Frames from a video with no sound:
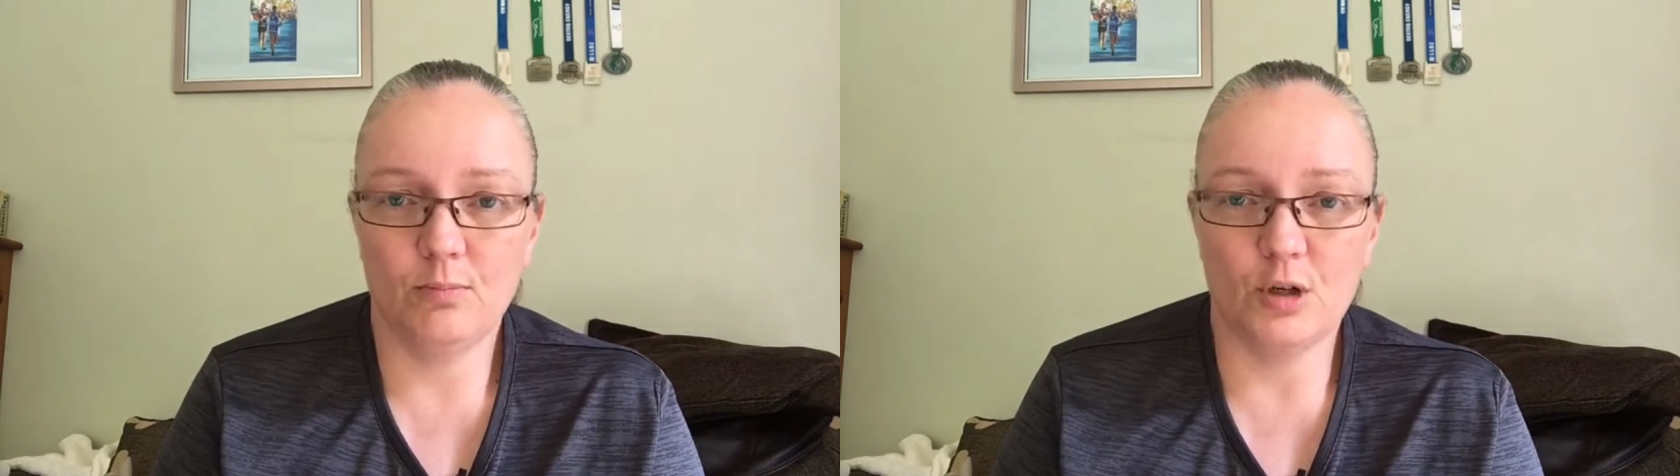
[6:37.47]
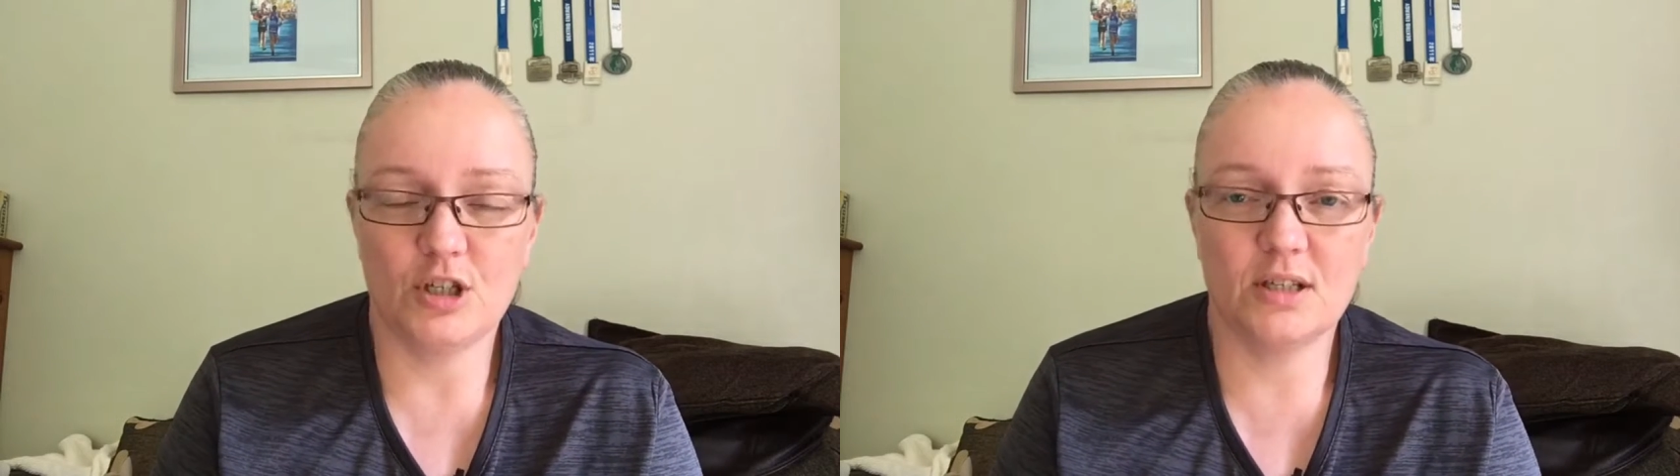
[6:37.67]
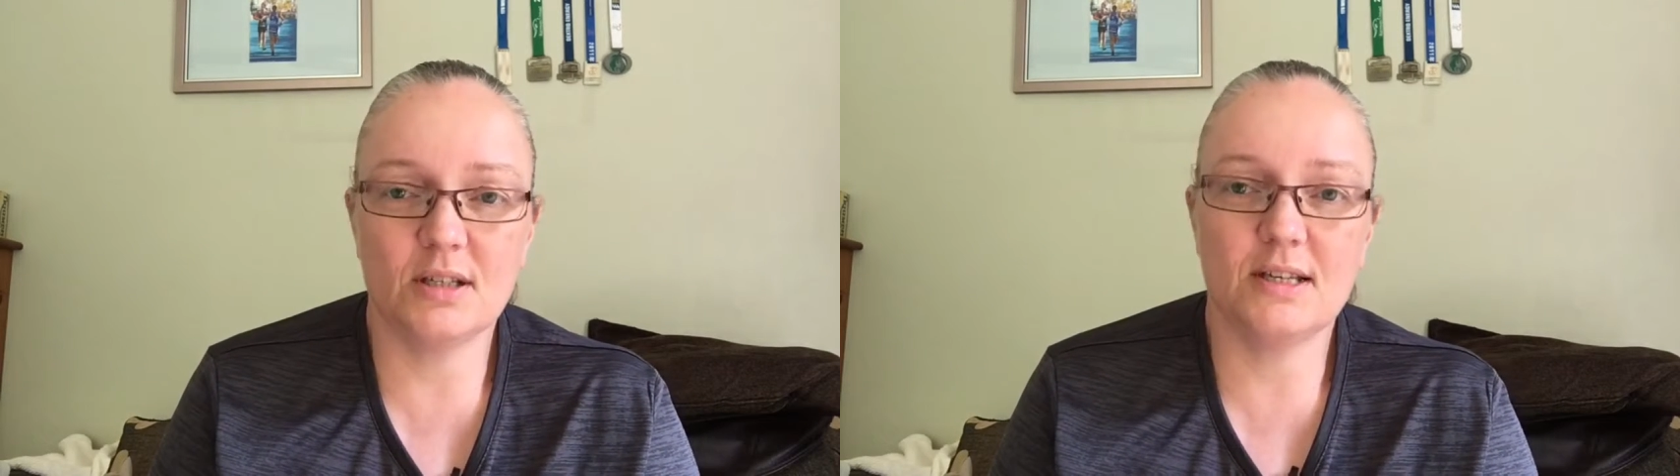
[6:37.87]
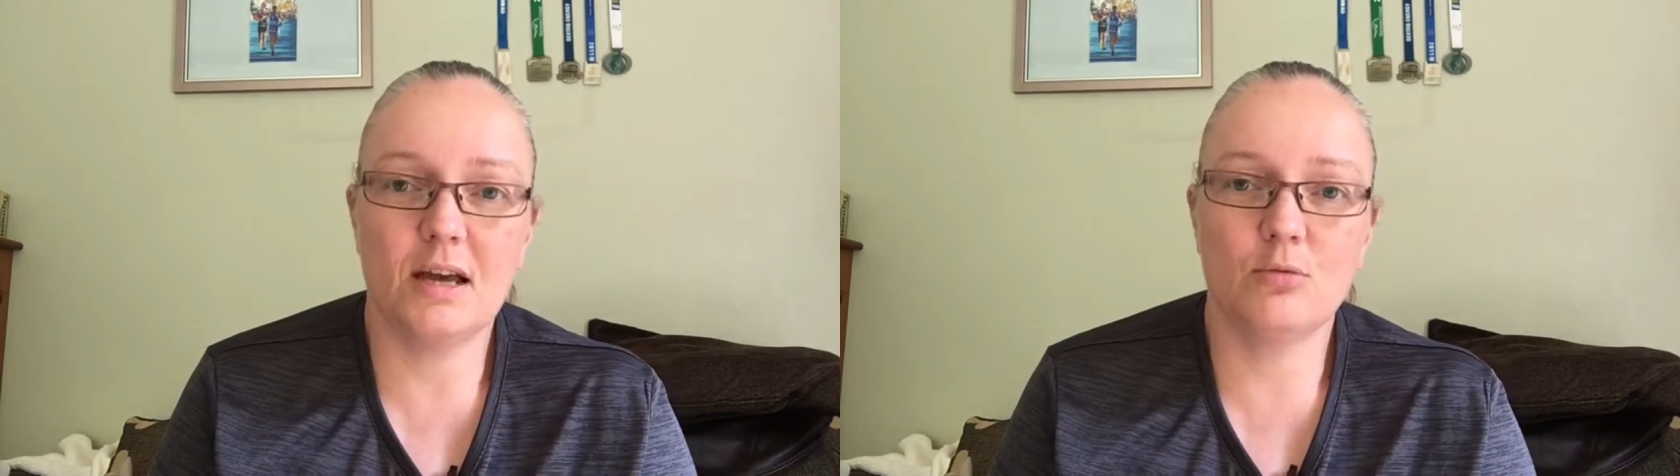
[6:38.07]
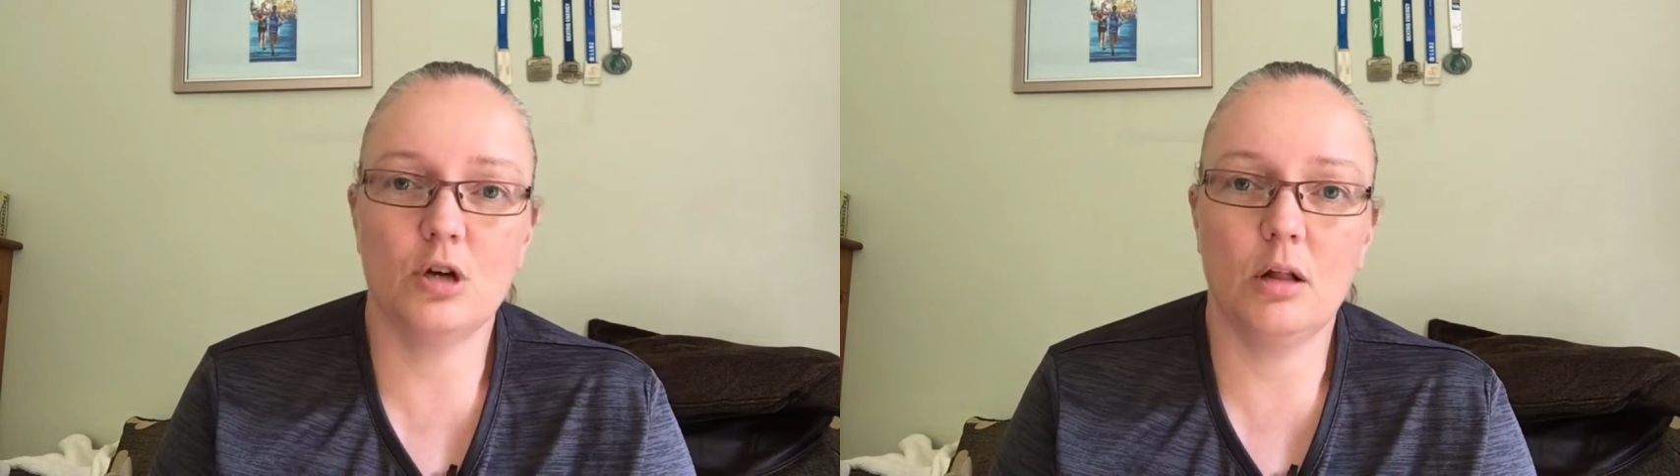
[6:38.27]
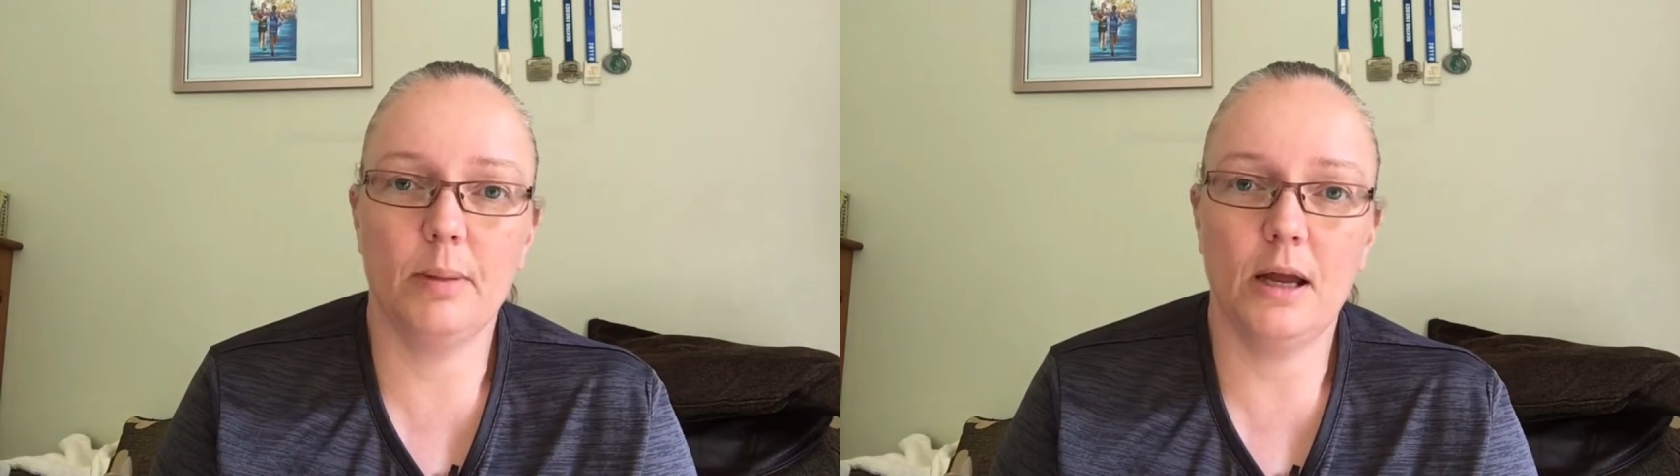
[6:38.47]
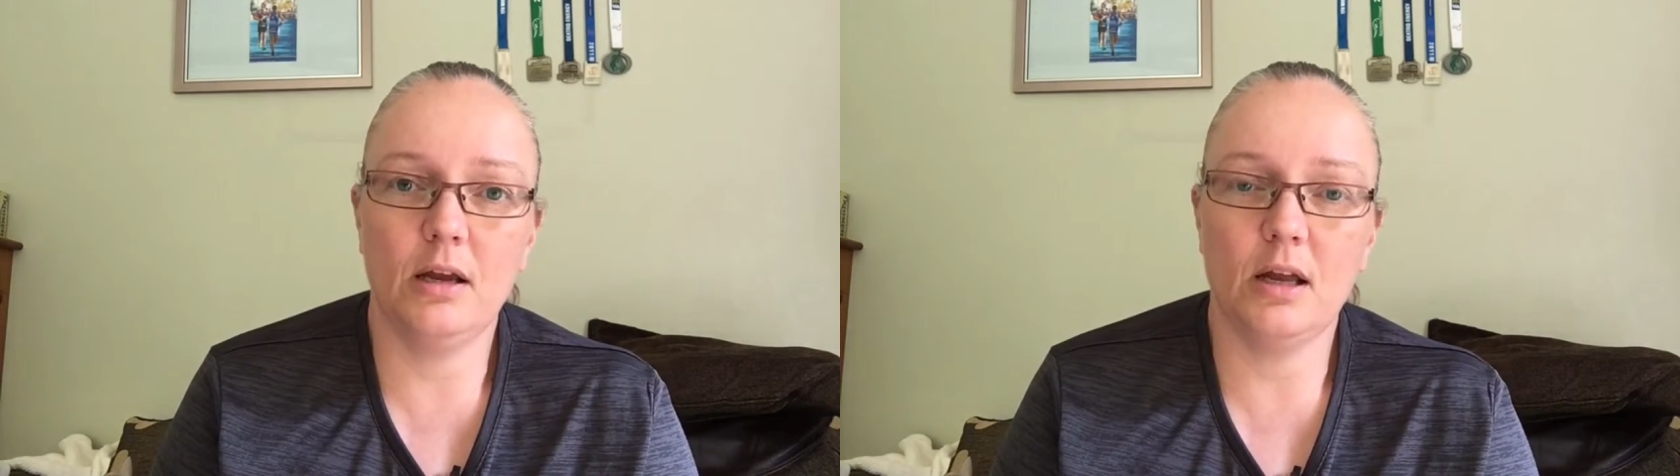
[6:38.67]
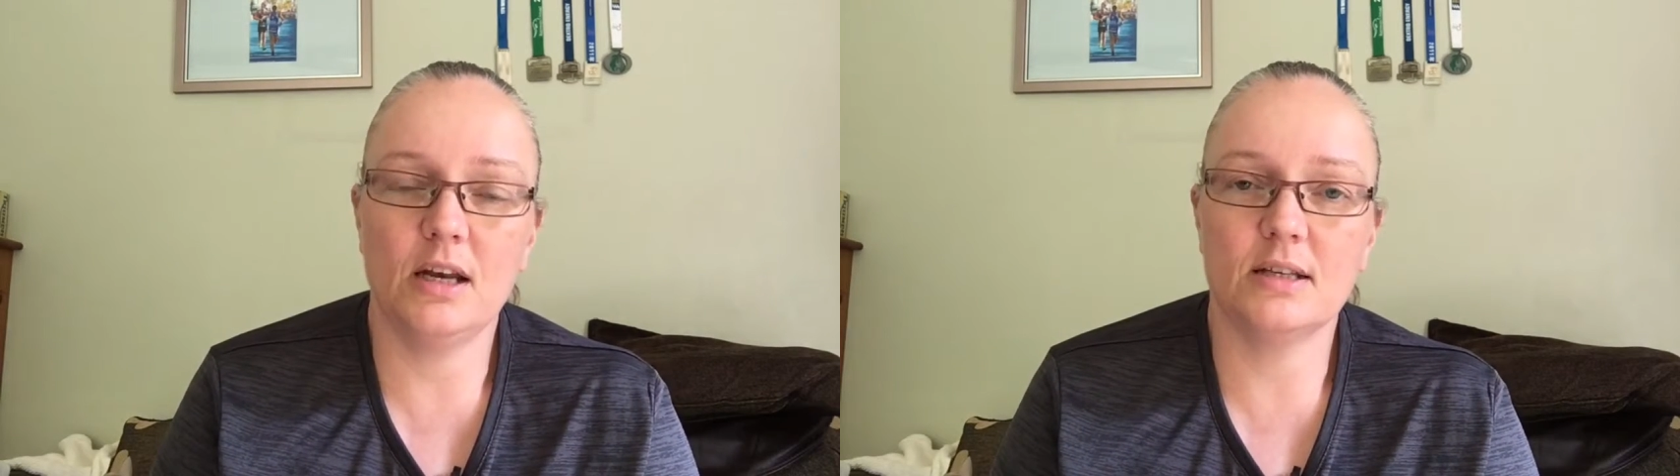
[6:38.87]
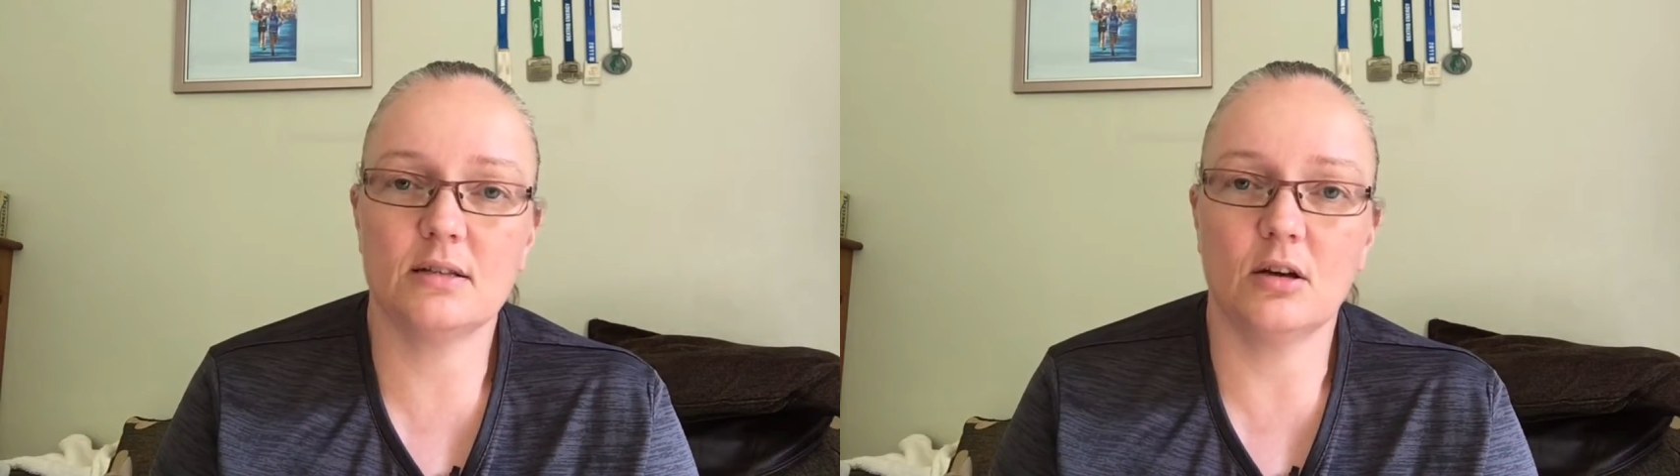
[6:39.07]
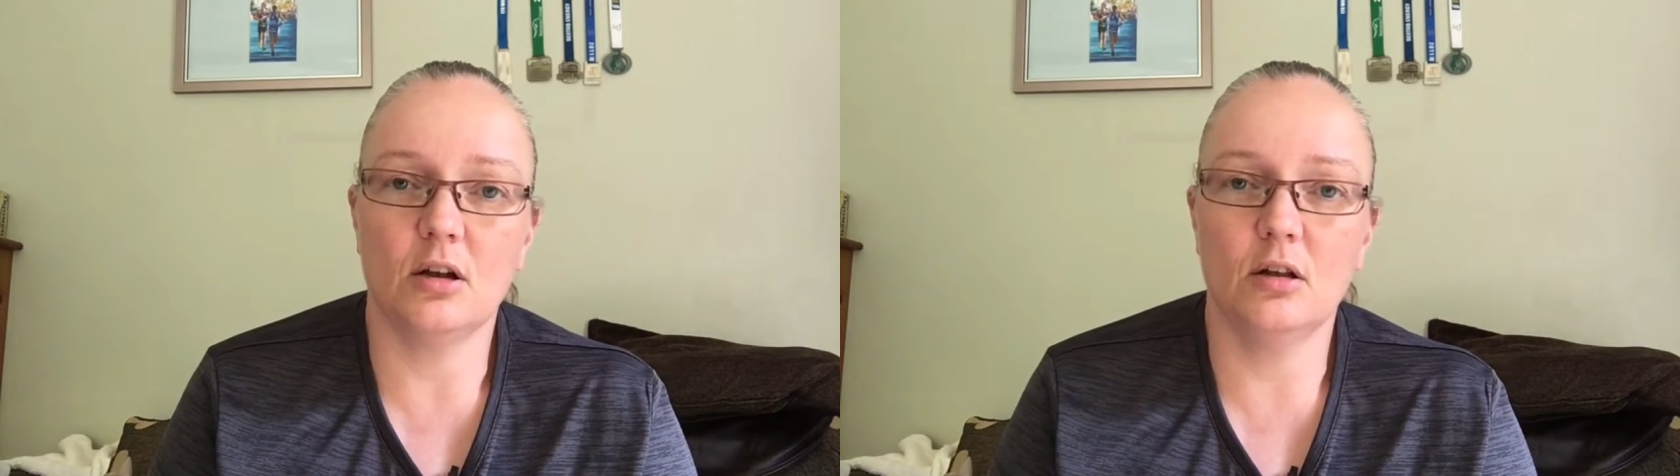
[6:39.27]
which is a time trial bike, and
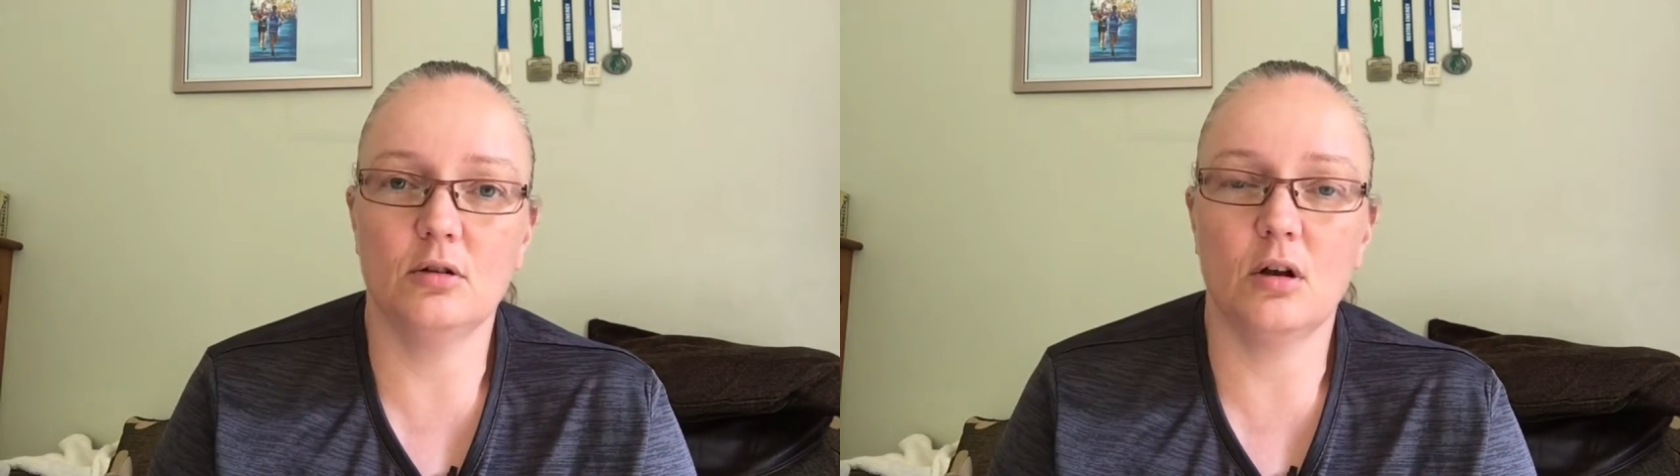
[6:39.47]
it's got